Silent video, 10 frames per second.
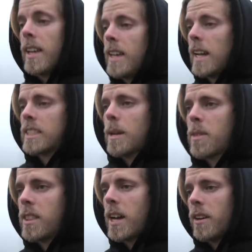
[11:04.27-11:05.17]
Yeah,
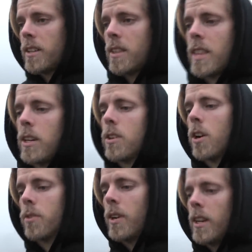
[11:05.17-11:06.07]
same thing there. Then you
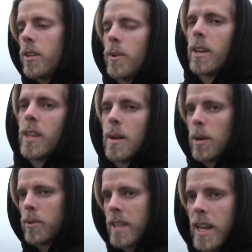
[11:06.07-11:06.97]
can't really do anything
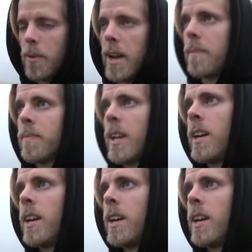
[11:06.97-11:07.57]
about it anyway.